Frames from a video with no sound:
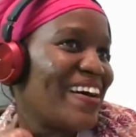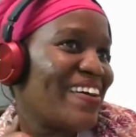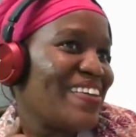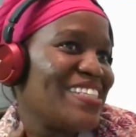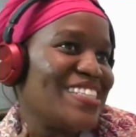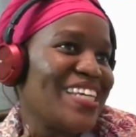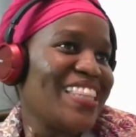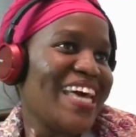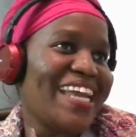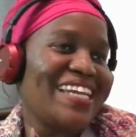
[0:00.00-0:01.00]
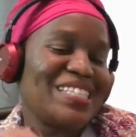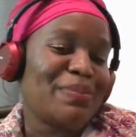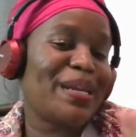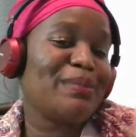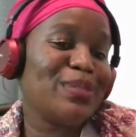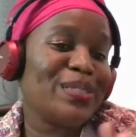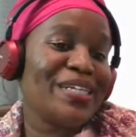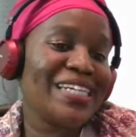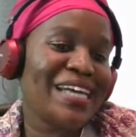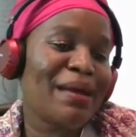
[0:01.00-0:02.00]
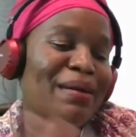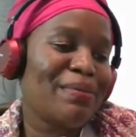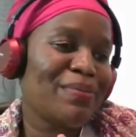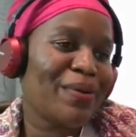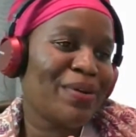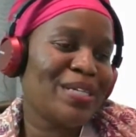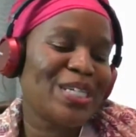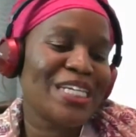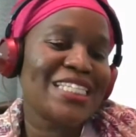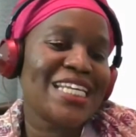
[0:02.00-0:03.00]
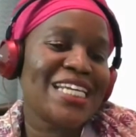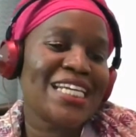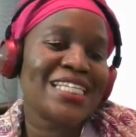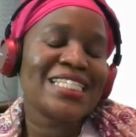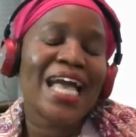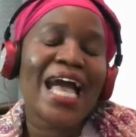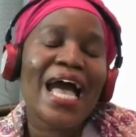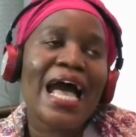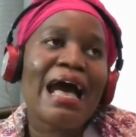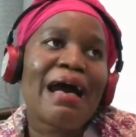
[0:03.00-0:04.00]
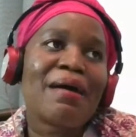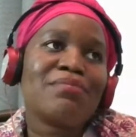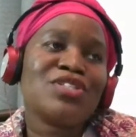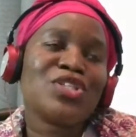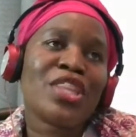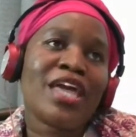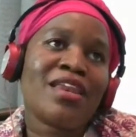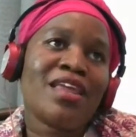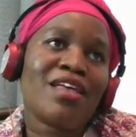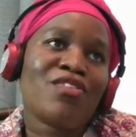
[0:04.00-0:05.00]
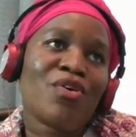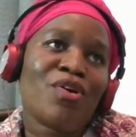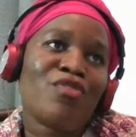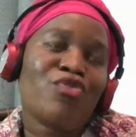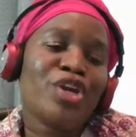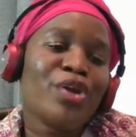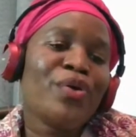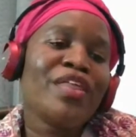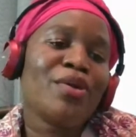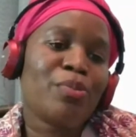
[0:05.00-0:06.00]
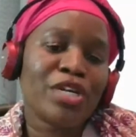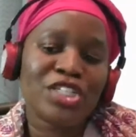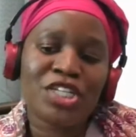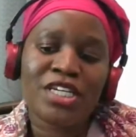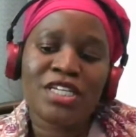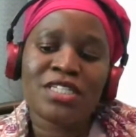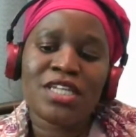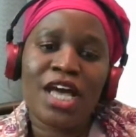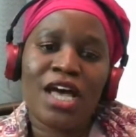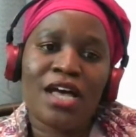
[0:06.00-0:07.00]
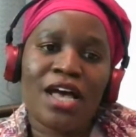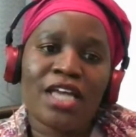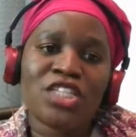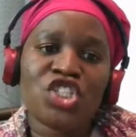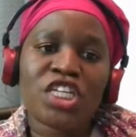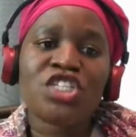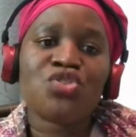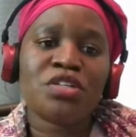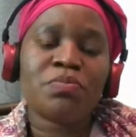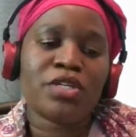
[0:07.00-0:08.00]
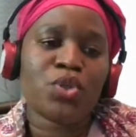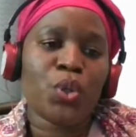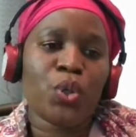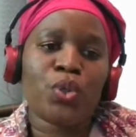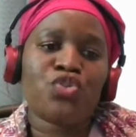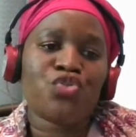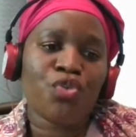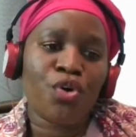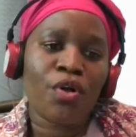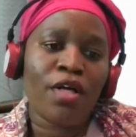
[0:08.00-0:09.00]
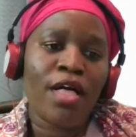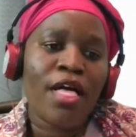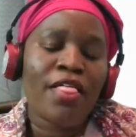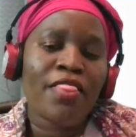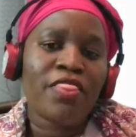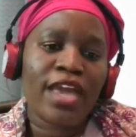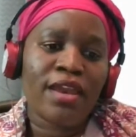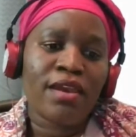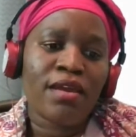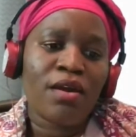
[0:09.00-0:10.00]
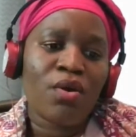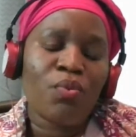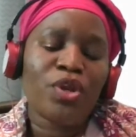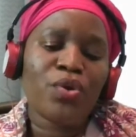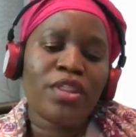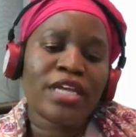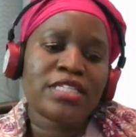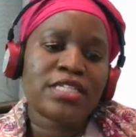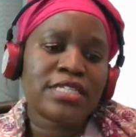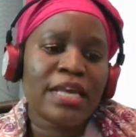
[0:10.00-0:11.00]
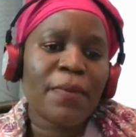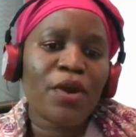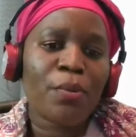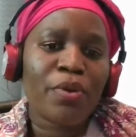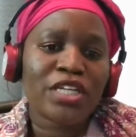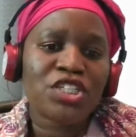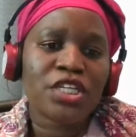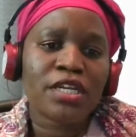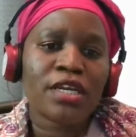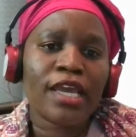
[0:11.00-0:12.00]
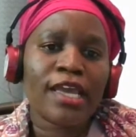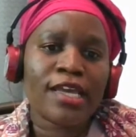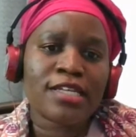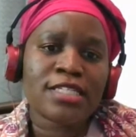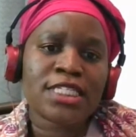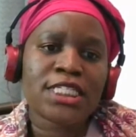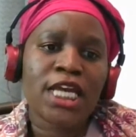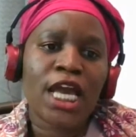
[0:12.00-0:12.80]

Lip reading: legit that is, but I'm sure I want to trust that it is. So if we know that oppression is unjust treatment or control, then we know that systemic oppression is